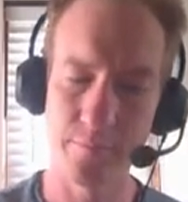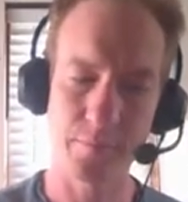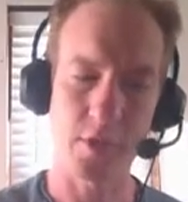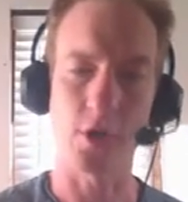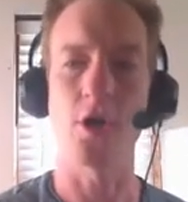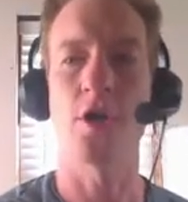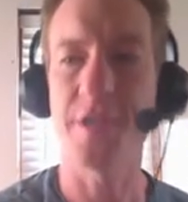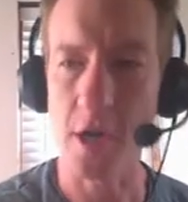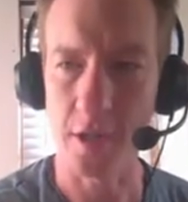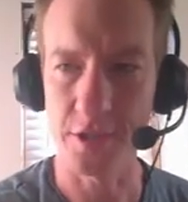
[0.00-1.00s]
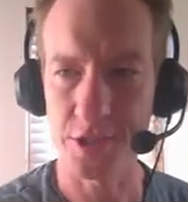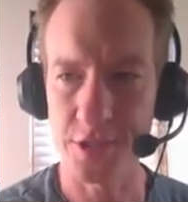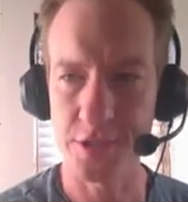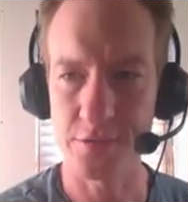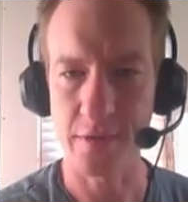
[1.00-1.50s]
a
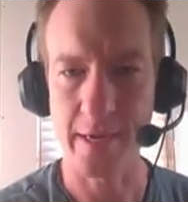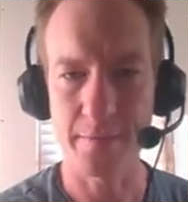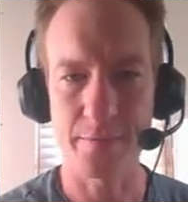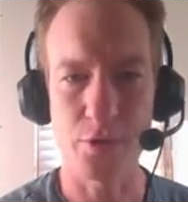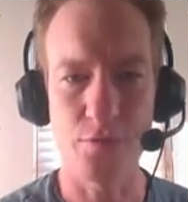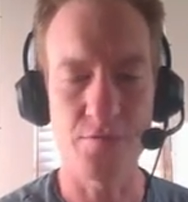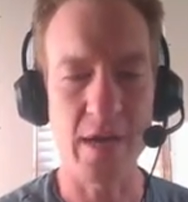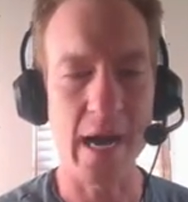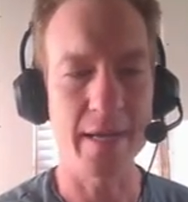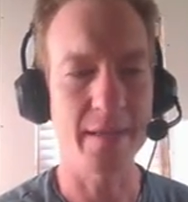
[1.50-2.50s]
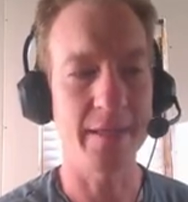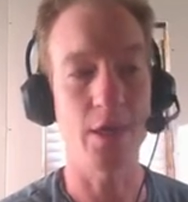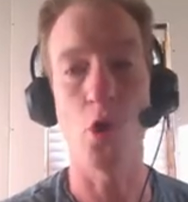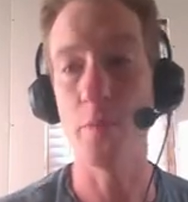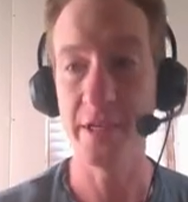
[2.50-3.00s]
cardiologist, right? You've got
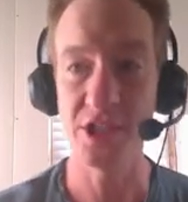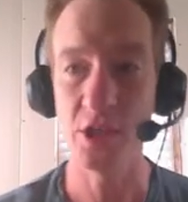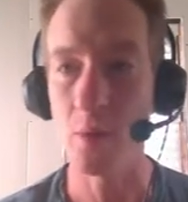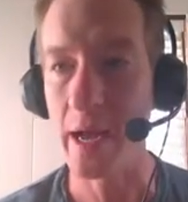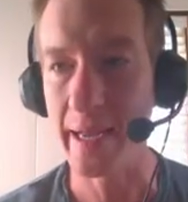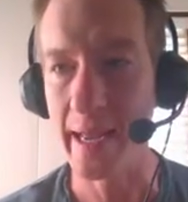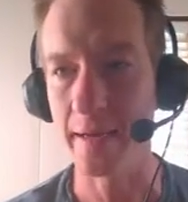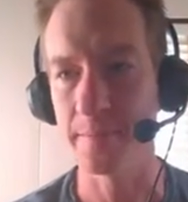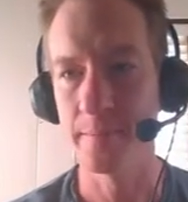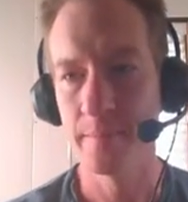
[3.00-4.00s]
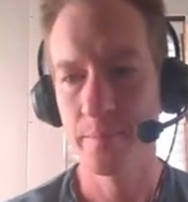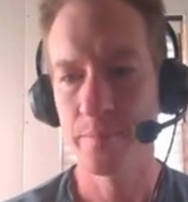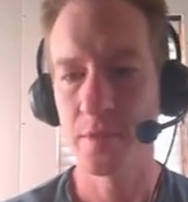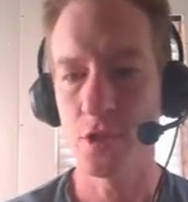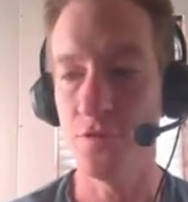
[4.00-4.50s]
the OBGYN.
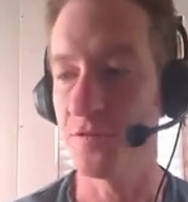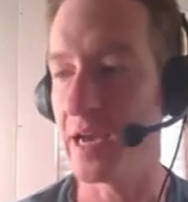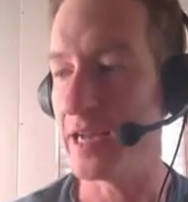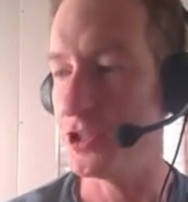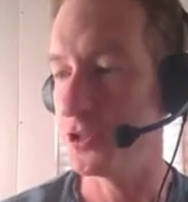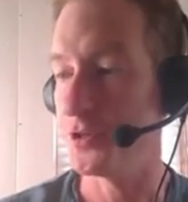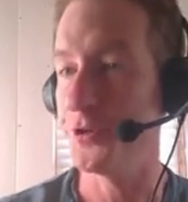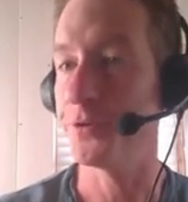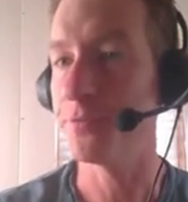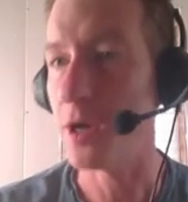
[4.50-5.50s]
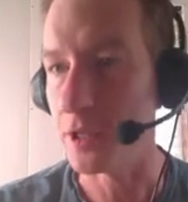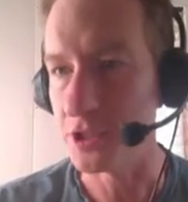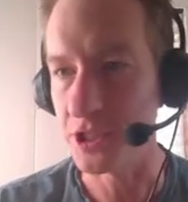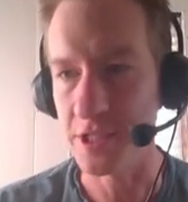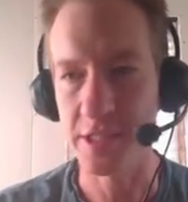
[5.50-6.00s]
You've got your
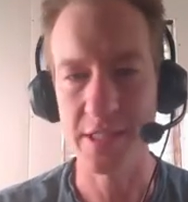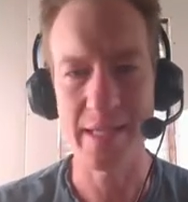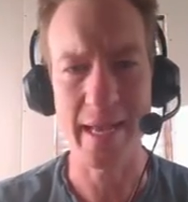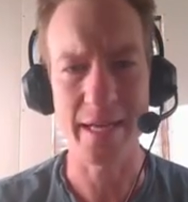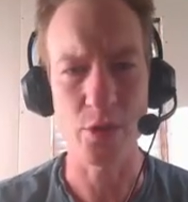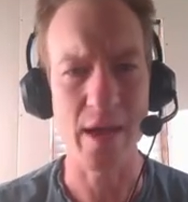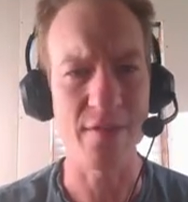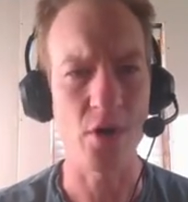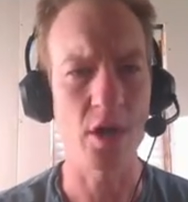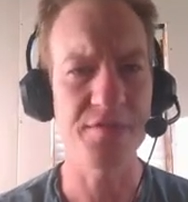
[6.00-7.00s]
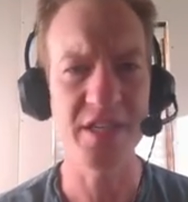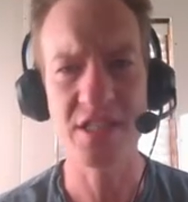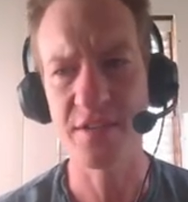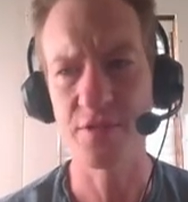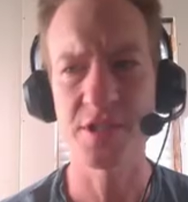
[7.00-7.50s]
neurologists, and you have all of these
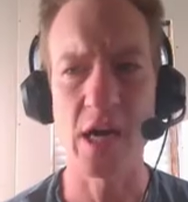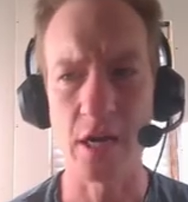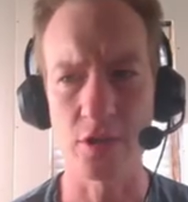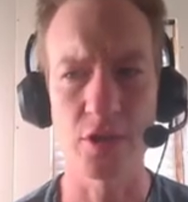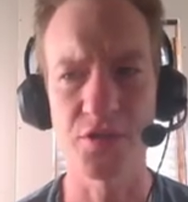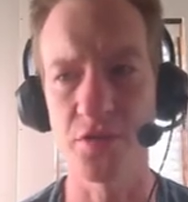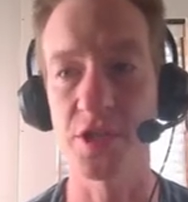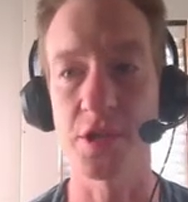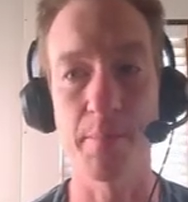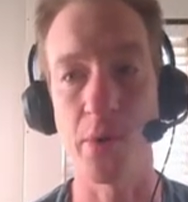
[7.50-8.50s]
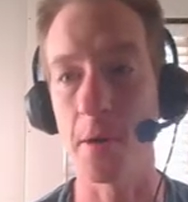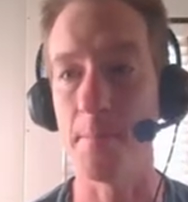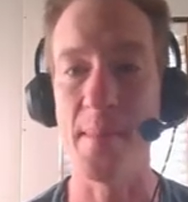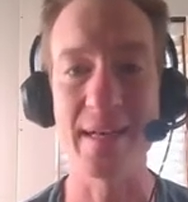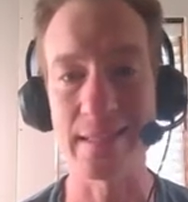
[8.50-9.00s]
different doctors for this
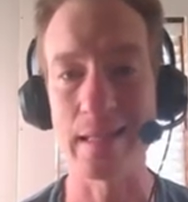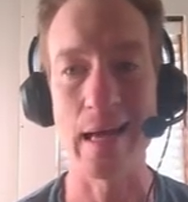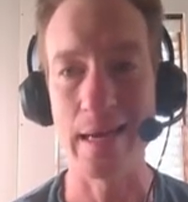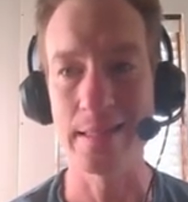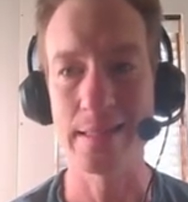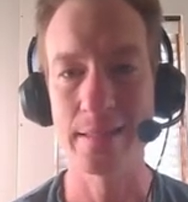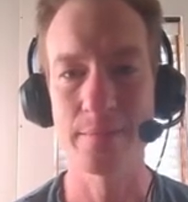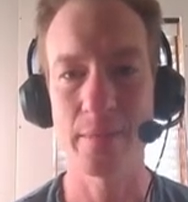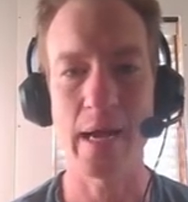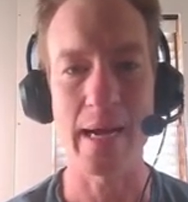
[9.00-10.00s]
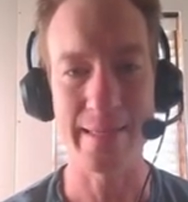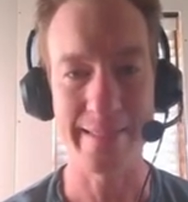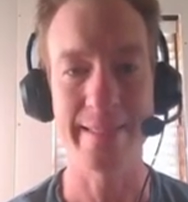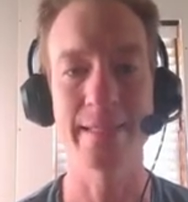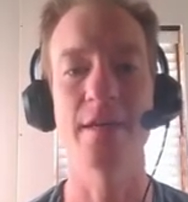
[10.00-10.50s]
compartmentalized
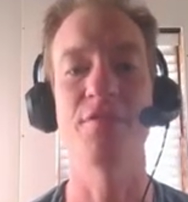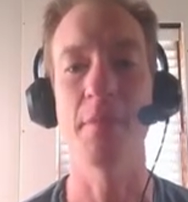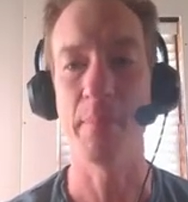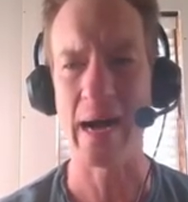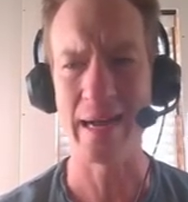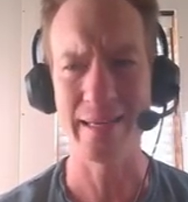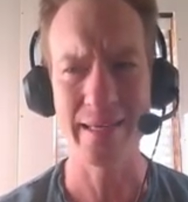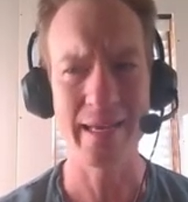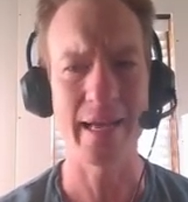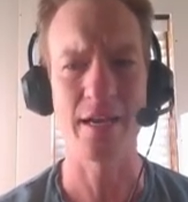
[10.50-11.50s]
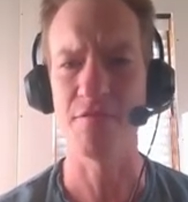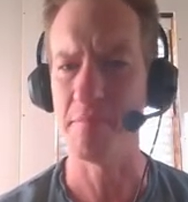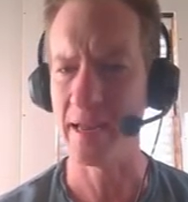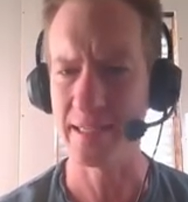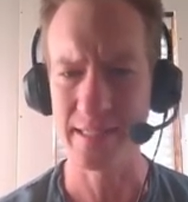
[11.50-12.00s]
idea of the body and of
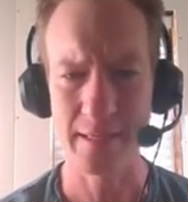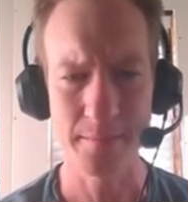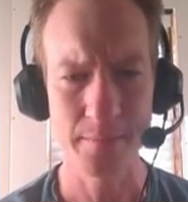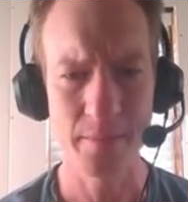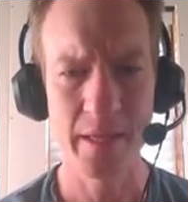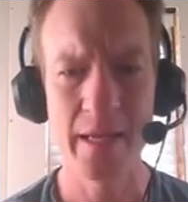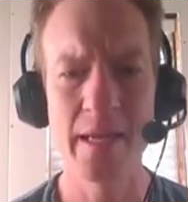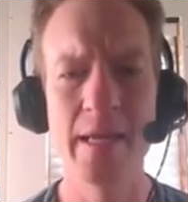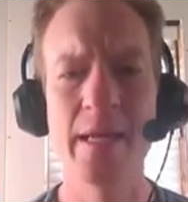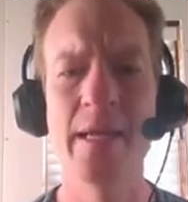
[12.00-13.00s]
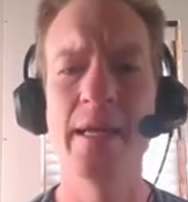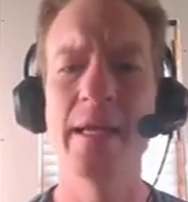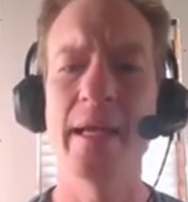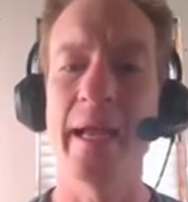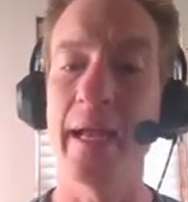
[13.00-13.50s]
medicine.
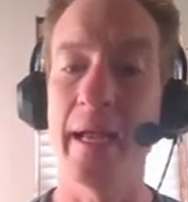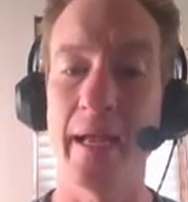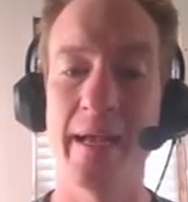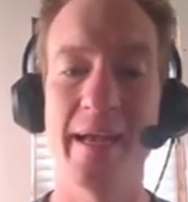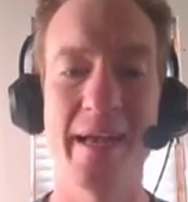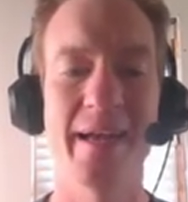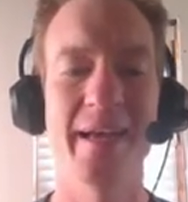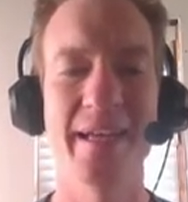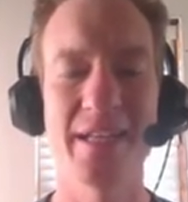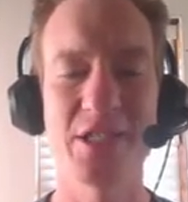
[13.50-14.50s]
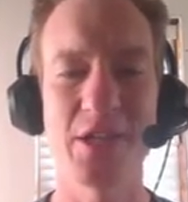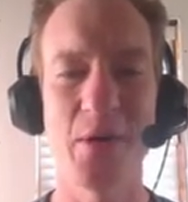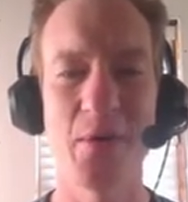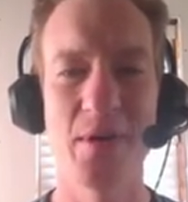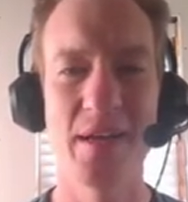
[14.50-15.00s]
And so